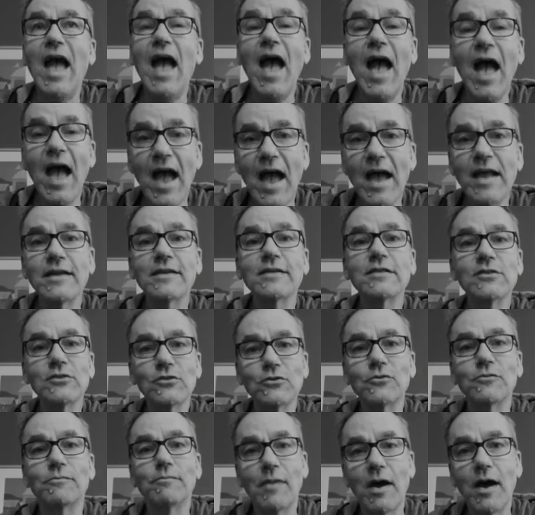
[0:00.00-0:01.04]
adds
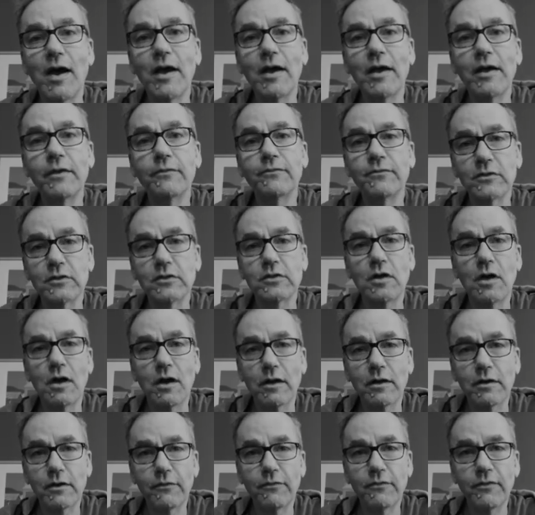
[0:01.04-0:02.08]
to my
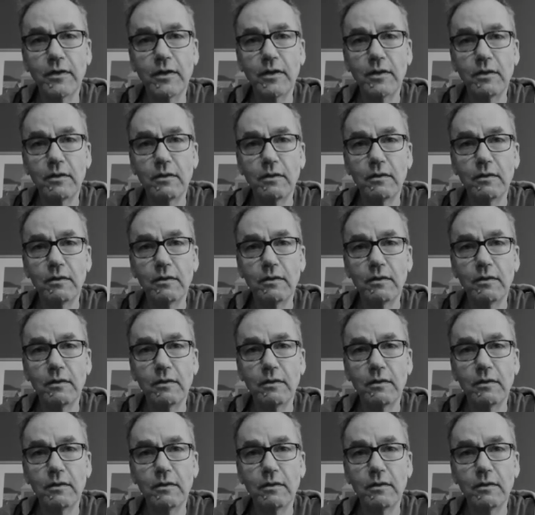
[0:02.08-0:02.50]
photography.